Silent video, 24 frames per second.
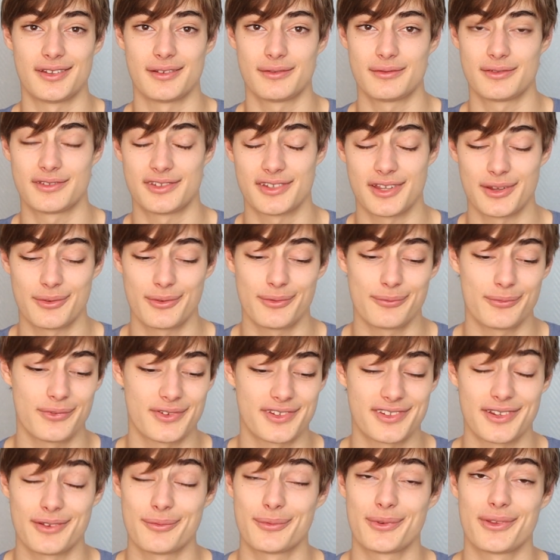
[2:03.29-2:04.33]

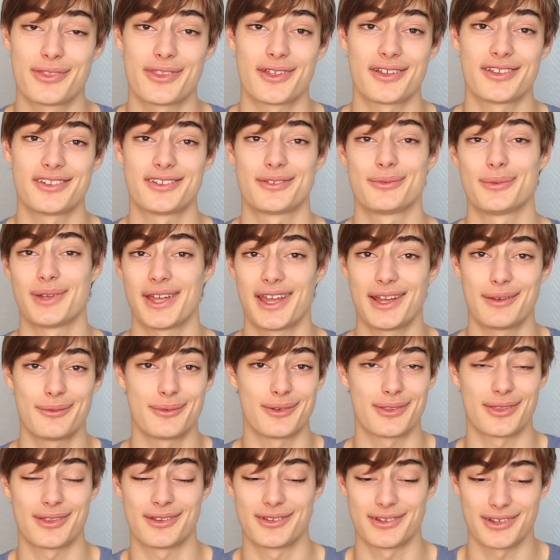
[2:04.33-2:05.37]
sitting with us. We
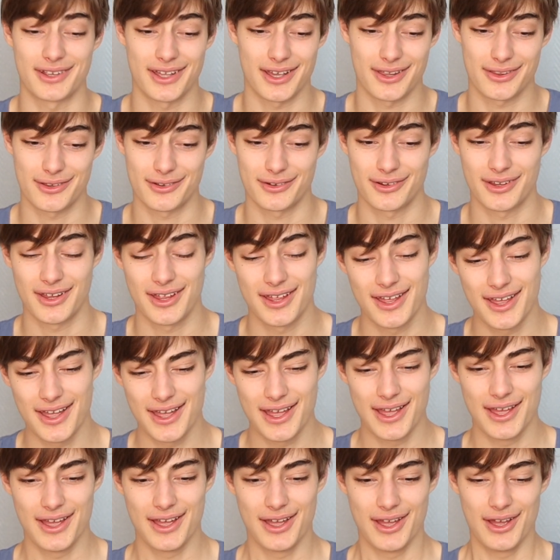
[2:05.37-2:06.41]
ate together.
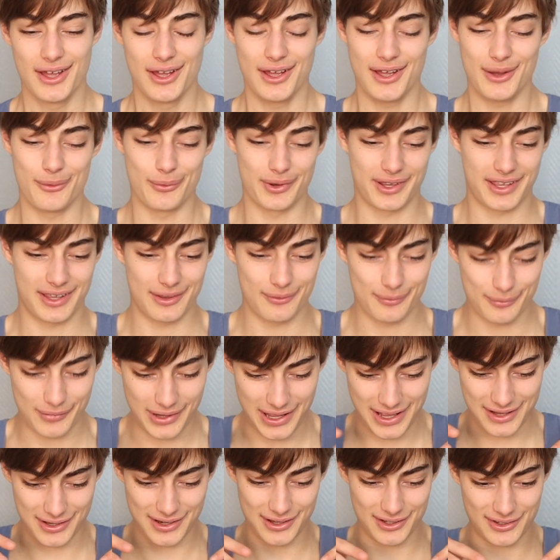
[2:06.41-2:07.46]

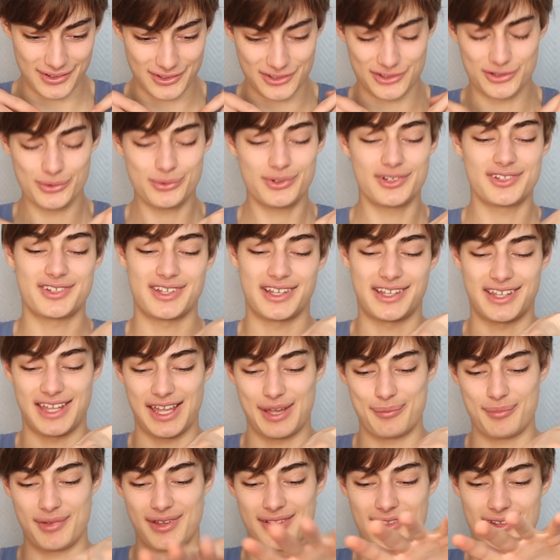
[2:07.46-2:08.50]
And as soon as I
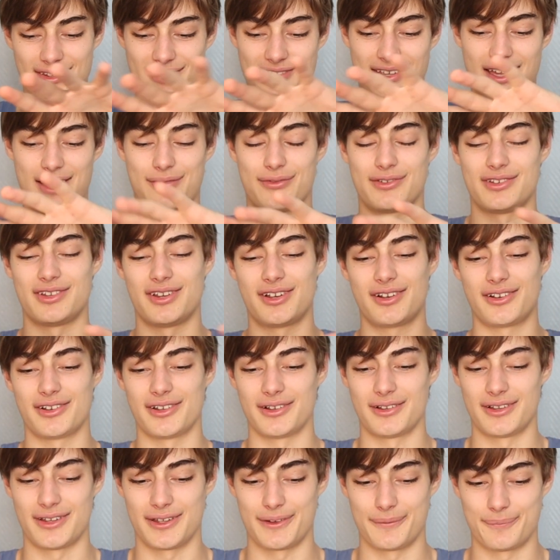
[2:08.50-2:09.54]
came in this cafeteria,
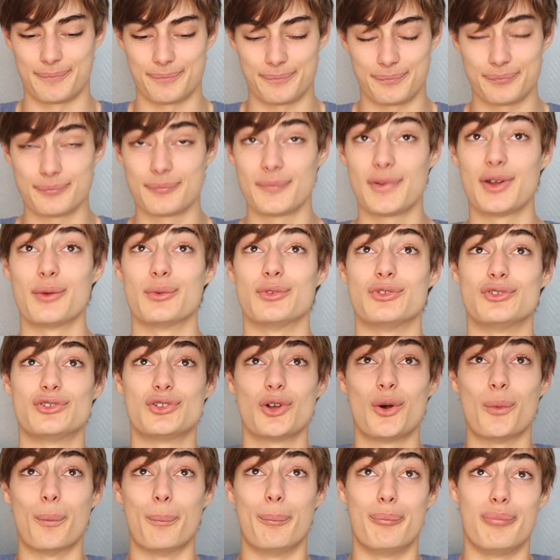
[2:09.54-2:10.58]
like, it was
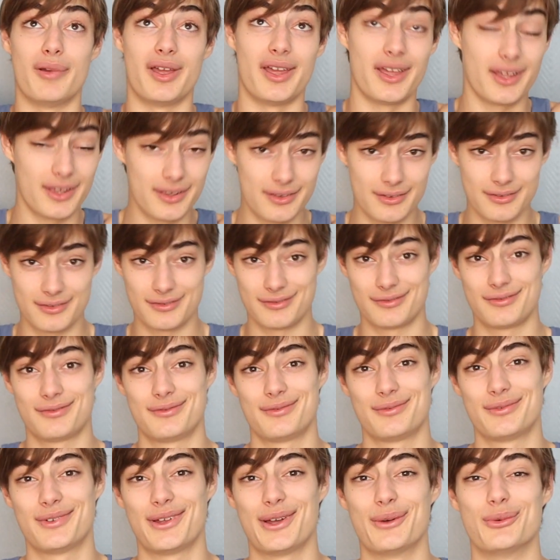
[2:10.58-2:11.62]
so big,
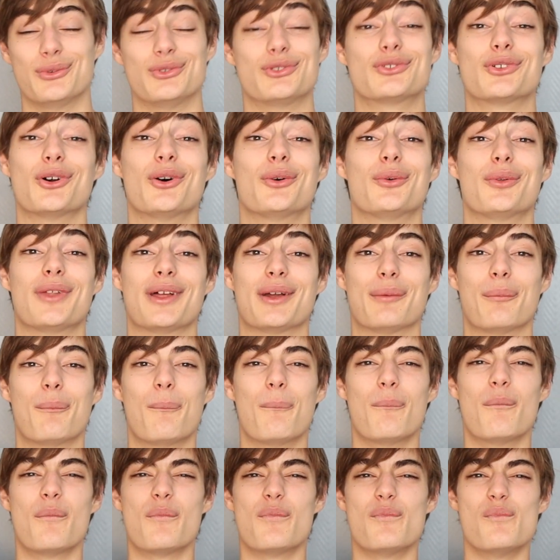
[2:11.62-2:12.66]
it was so like
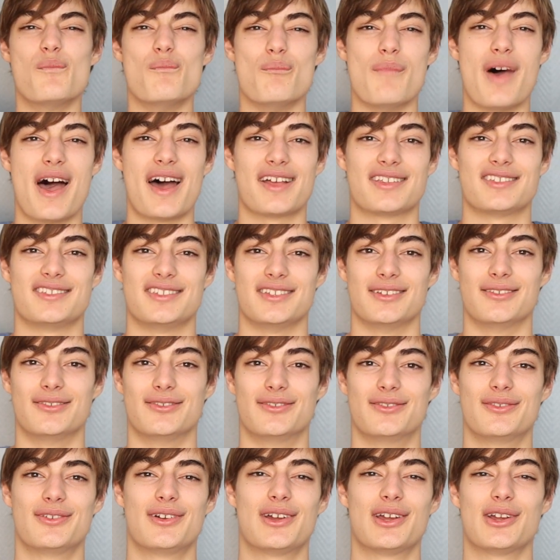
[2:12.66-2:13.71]
massive,
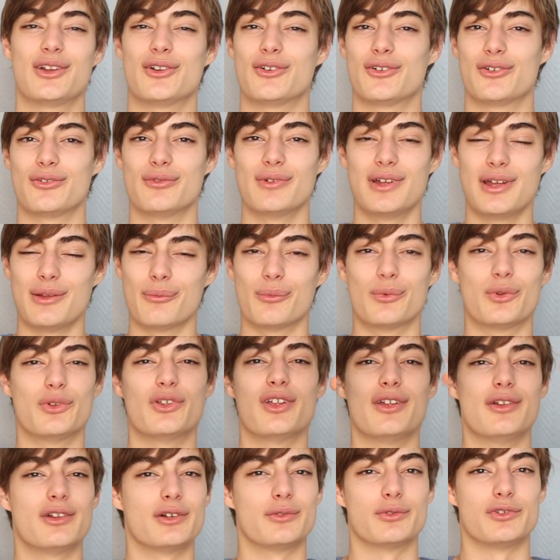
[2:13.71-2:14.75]
and
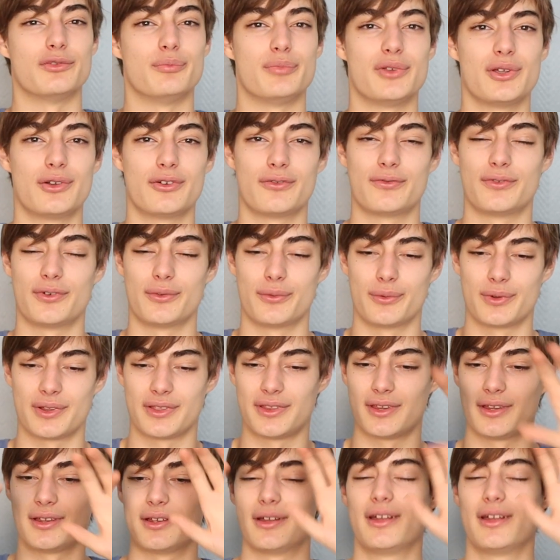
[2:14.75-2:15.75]
it was beautiful with